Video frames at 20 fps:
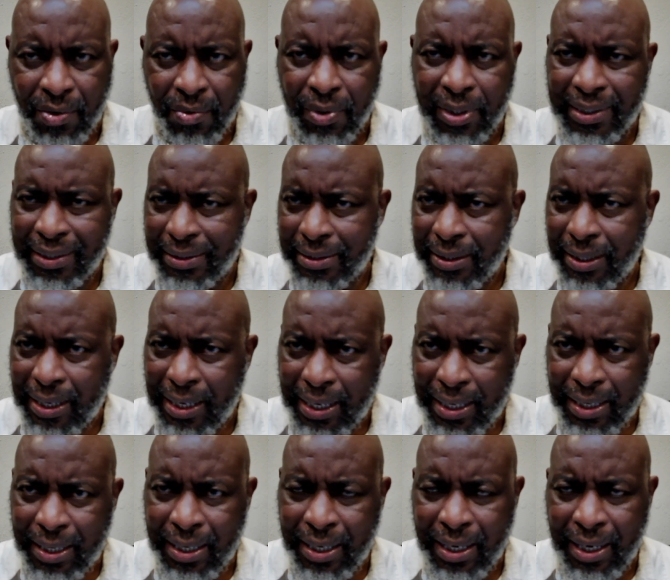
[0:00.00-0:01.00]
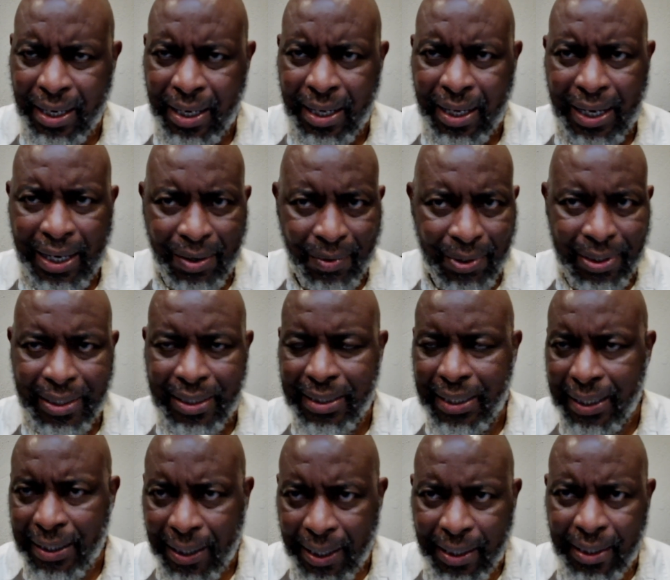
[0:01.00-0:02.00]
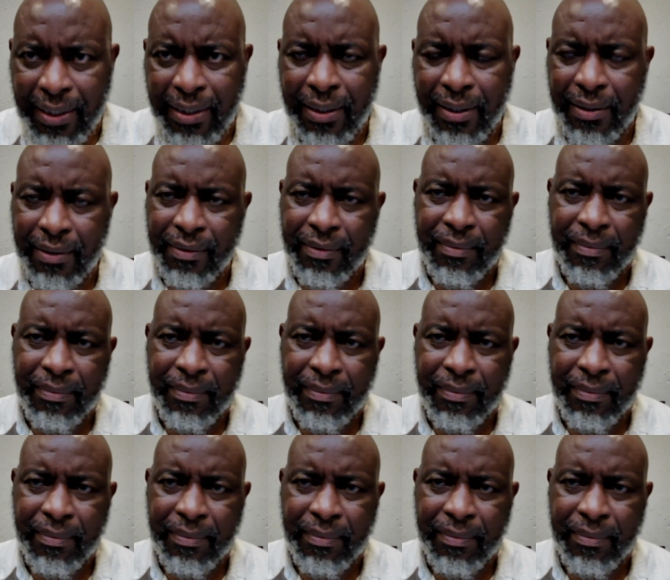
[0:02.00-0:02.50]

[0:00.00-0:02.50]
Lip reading: what is clean and what is unclean.